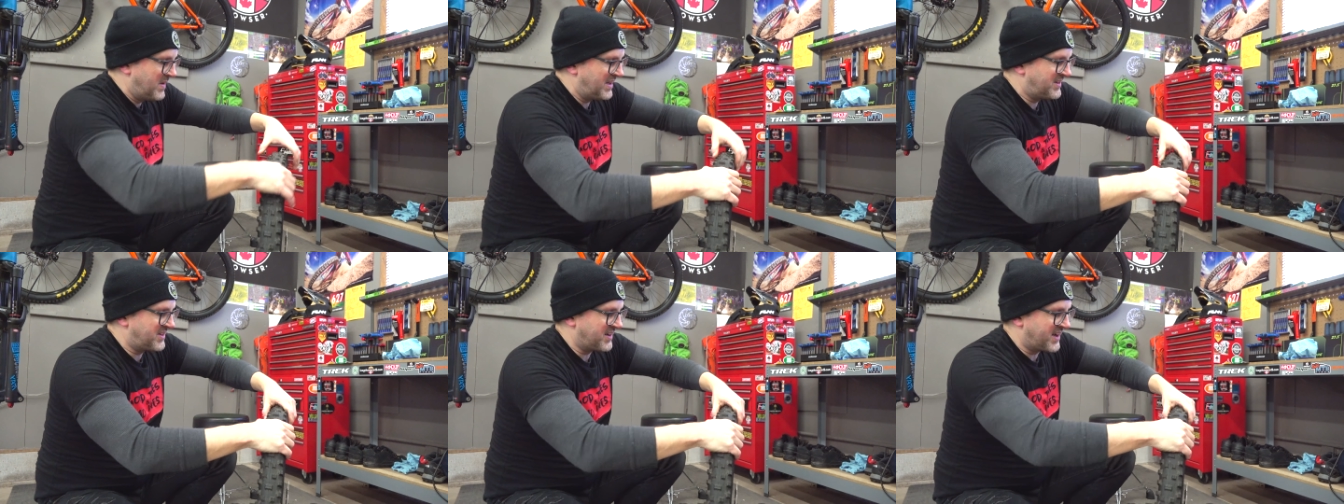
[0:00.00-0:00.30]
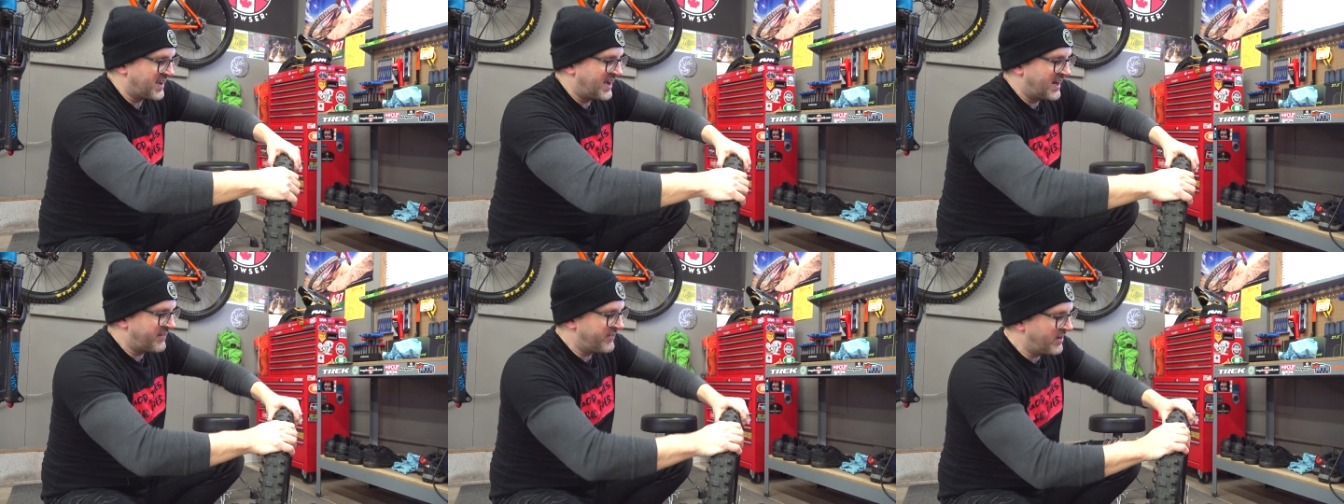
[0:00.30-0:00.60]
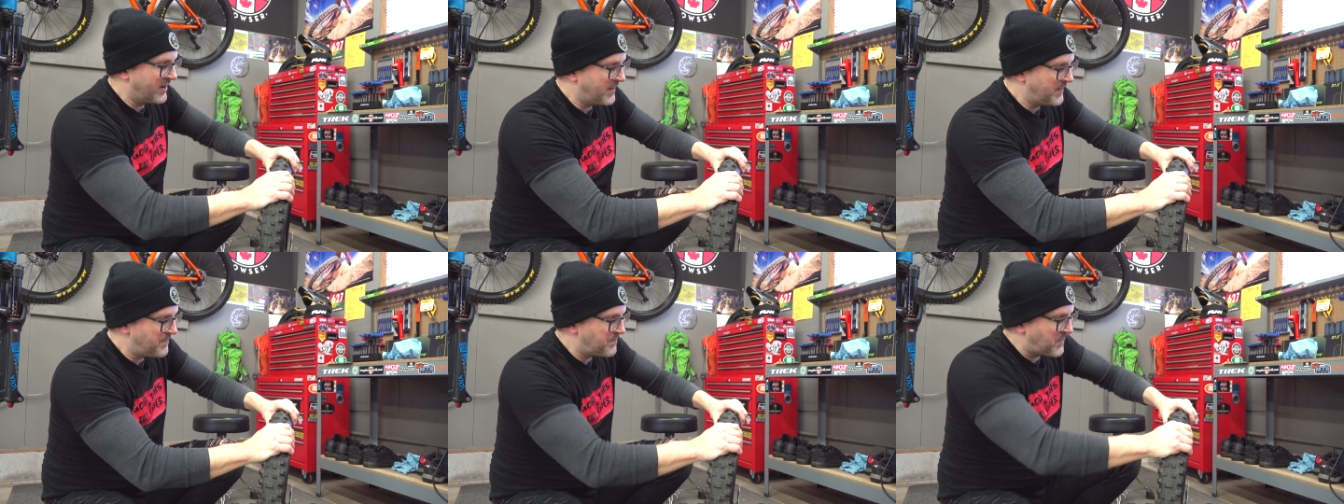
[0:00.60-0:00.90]
Makes it kind of
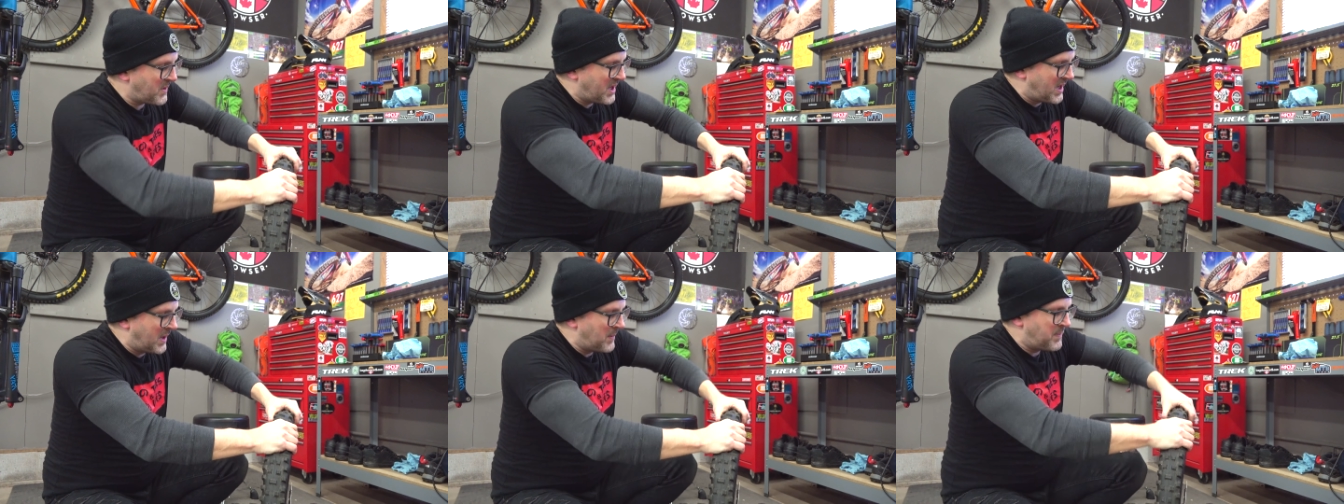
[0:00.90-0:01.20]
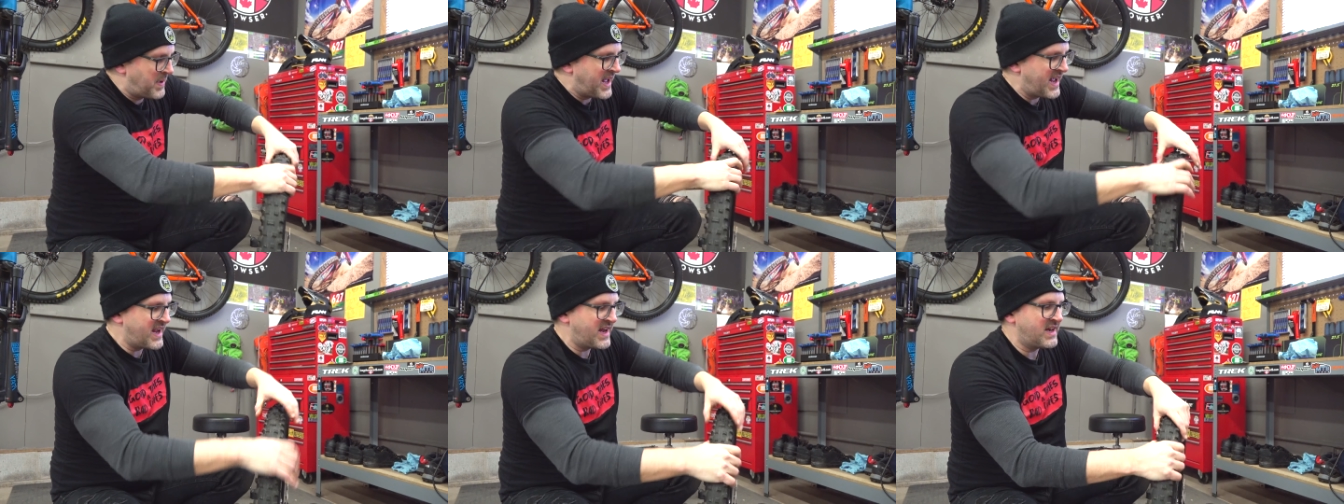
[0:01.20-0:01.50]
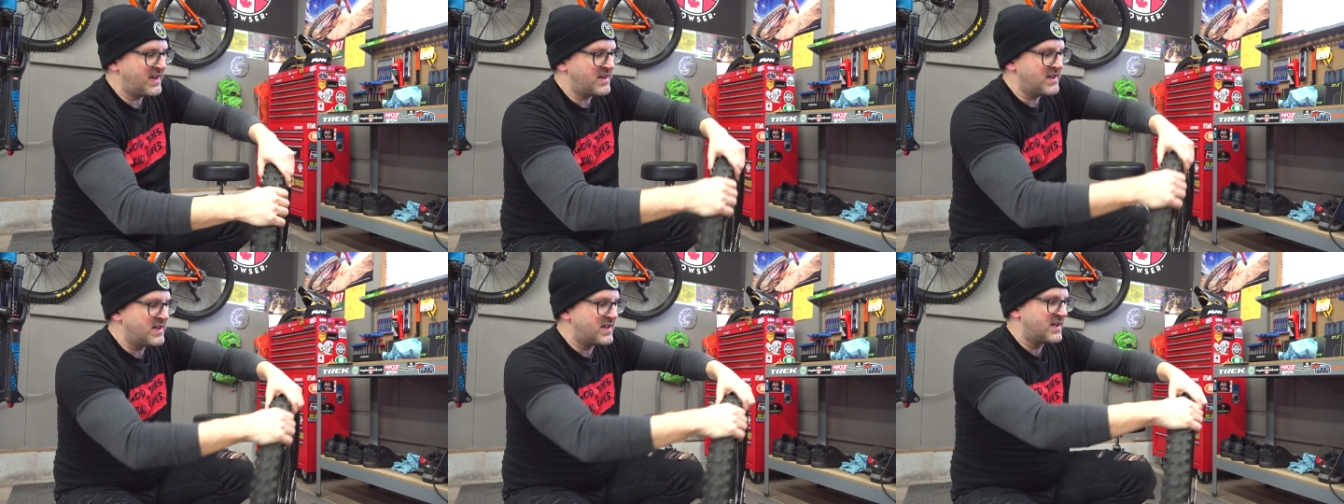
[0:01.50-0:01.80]
a, a
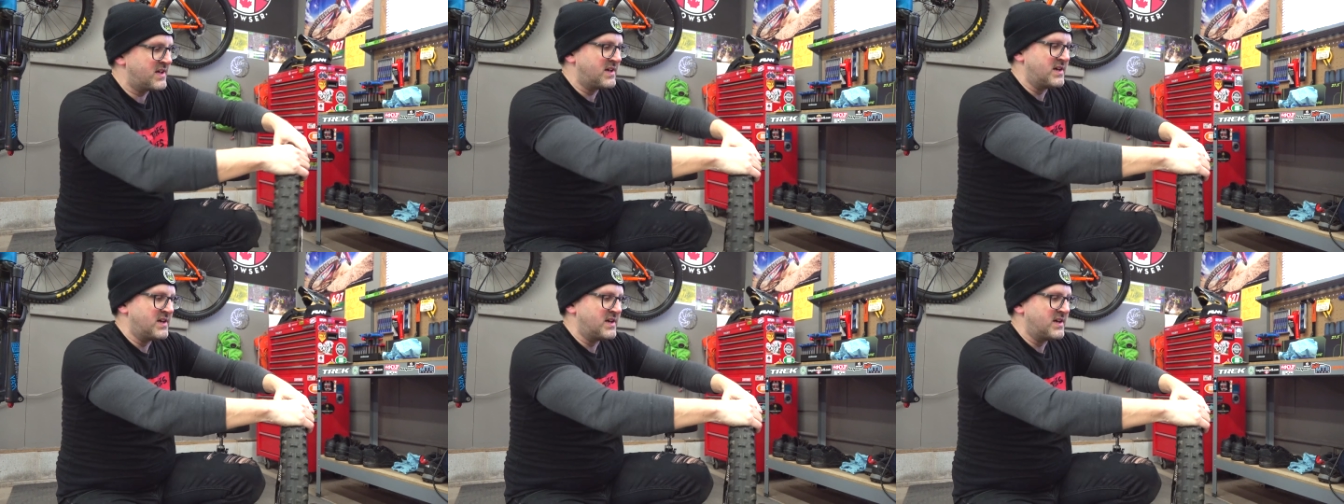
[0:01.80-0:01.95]
pain